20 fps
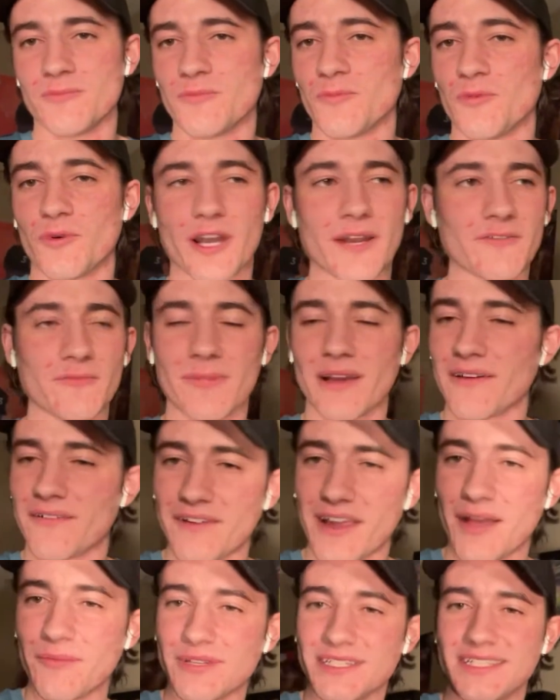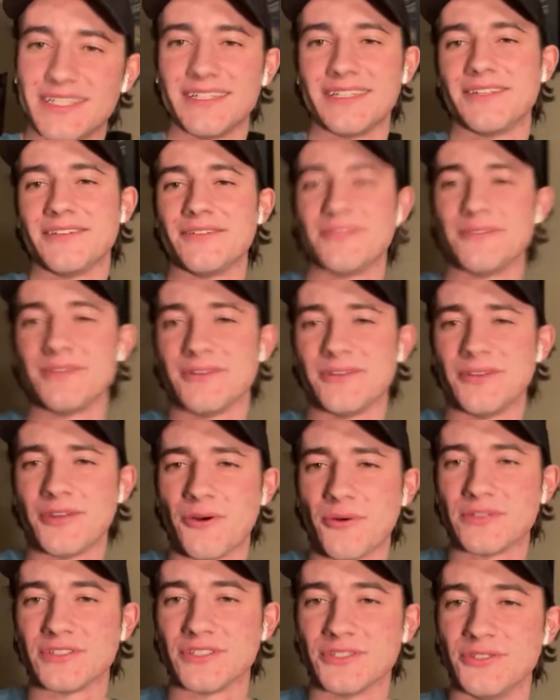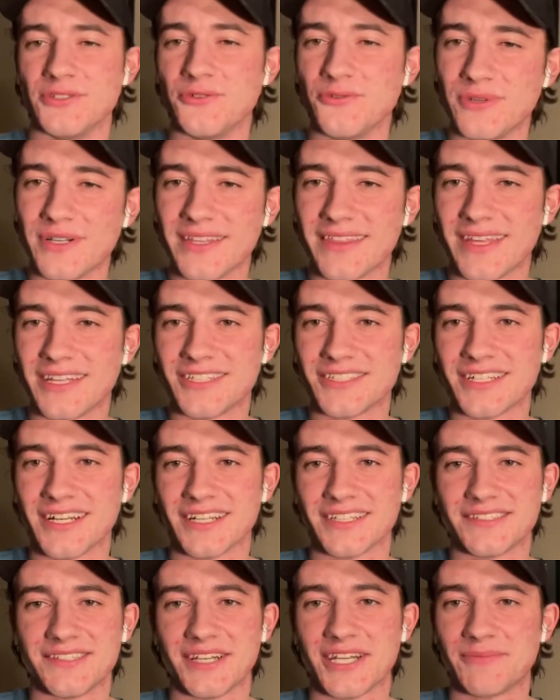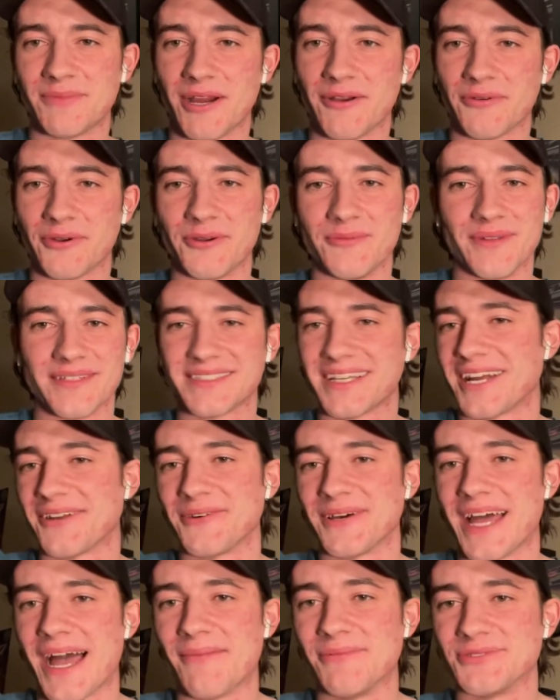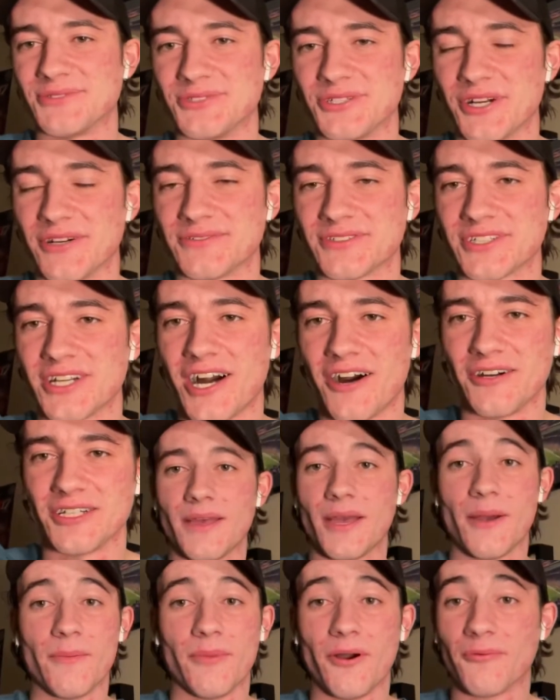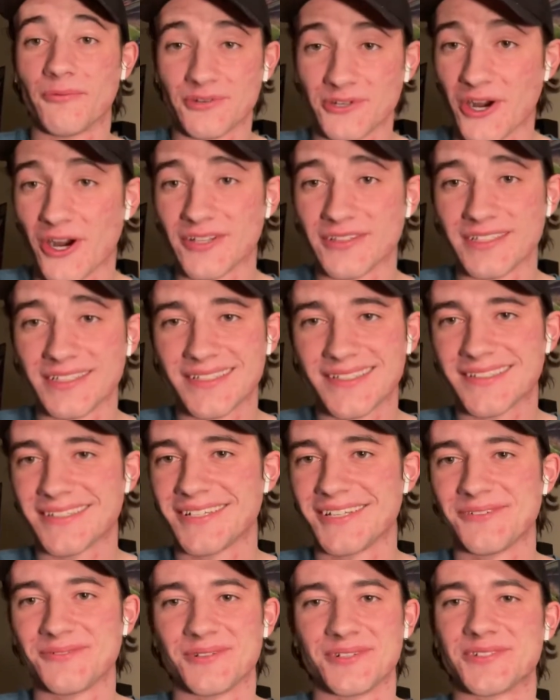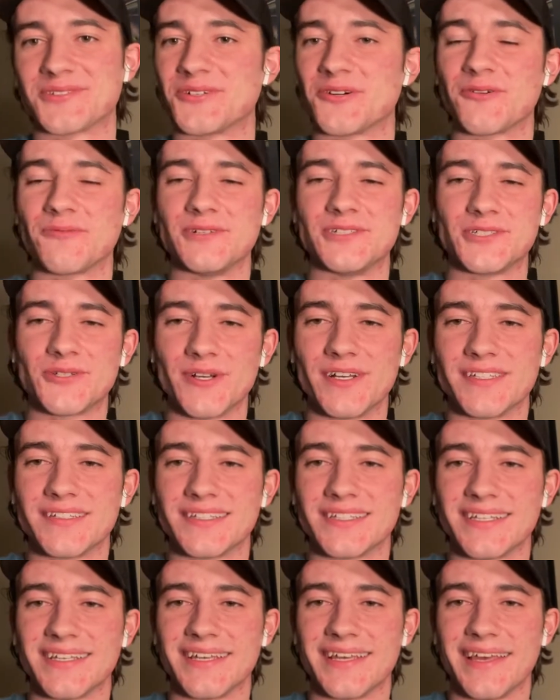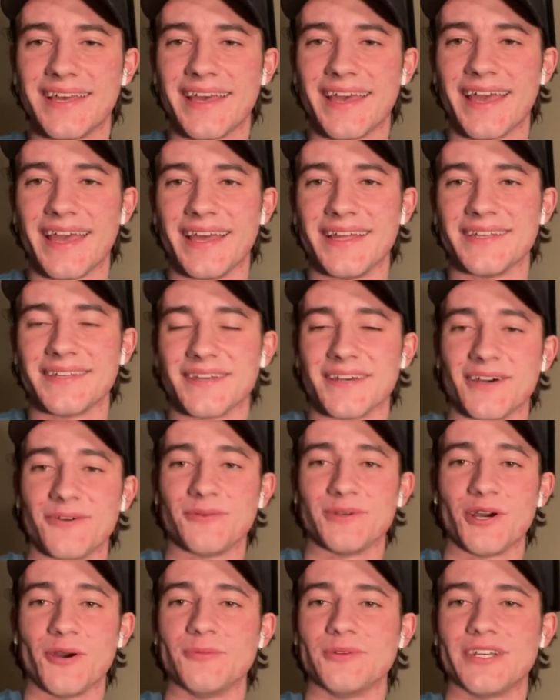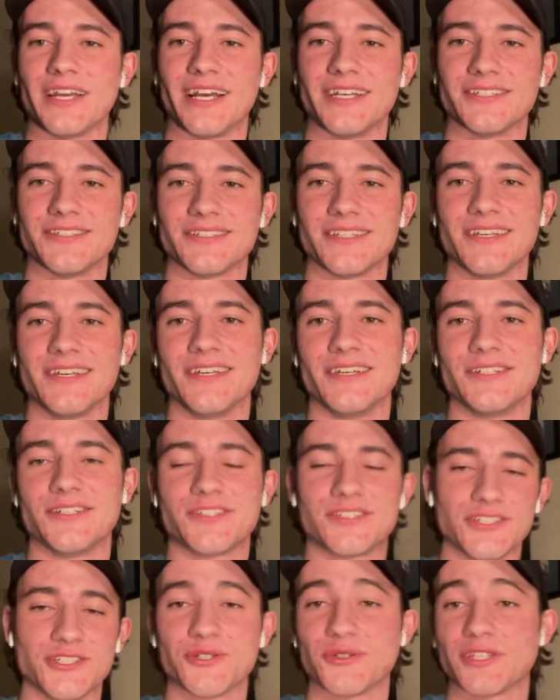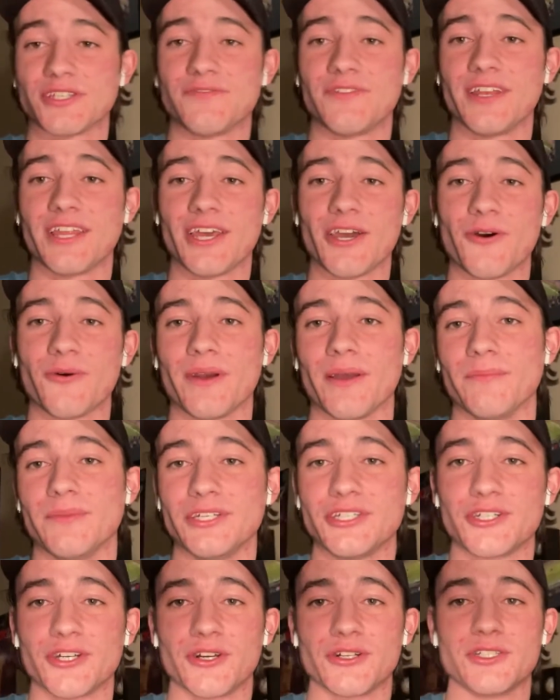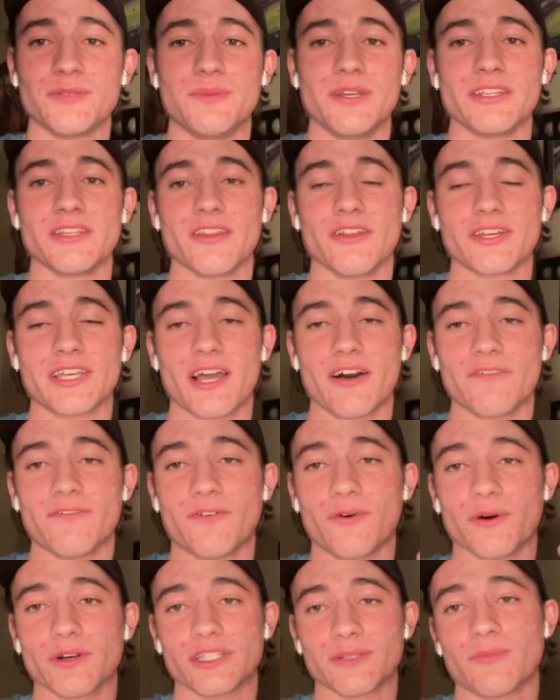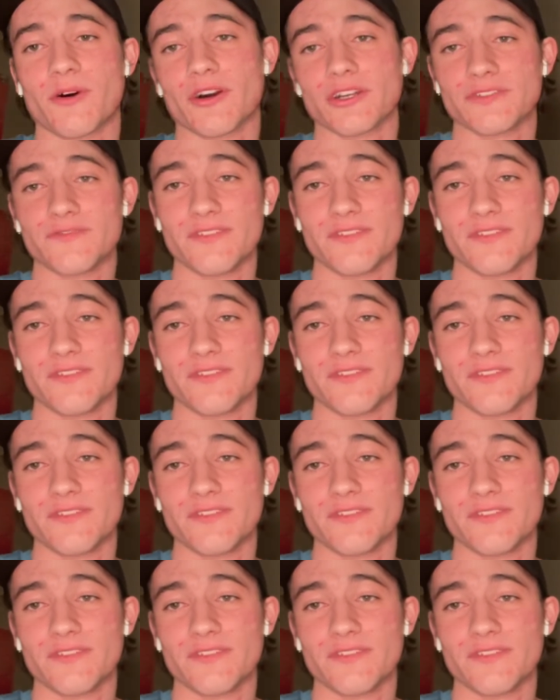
whatever my family didn't know what to do with, they just kind of stuck in my room. That's kind of what happens when you go off to college. But regardless, we're still rejoicing, and uh, we hope you guys just enjoy this video, and be sure to be on the lookout for tomorrow's